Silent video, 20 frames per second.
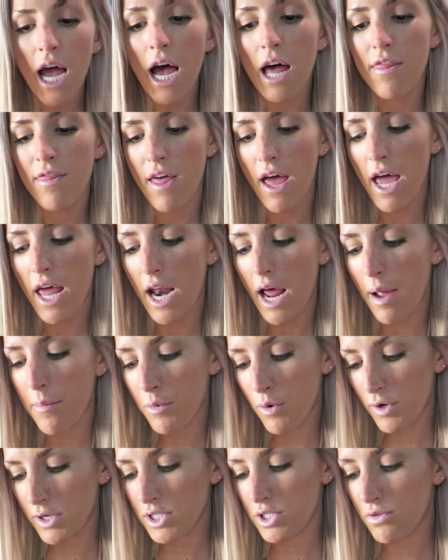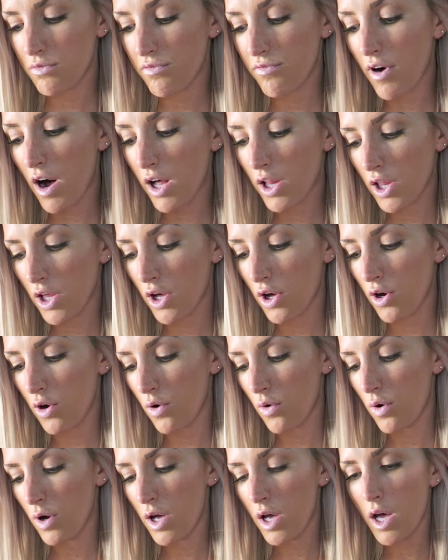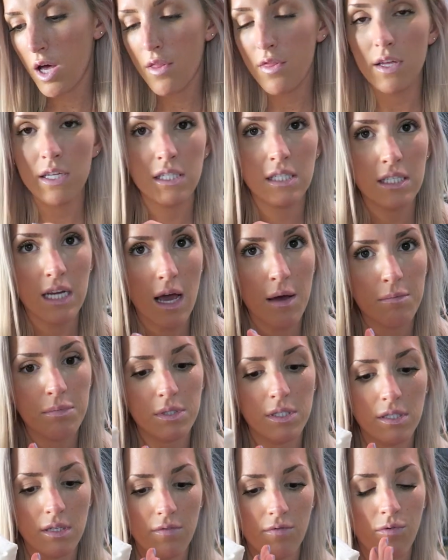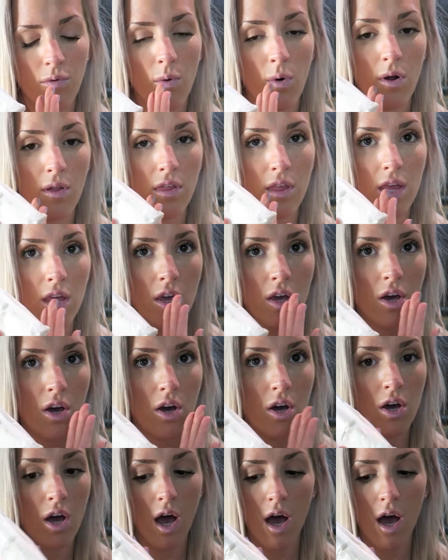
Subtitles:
And then I'm going to follow the steps for the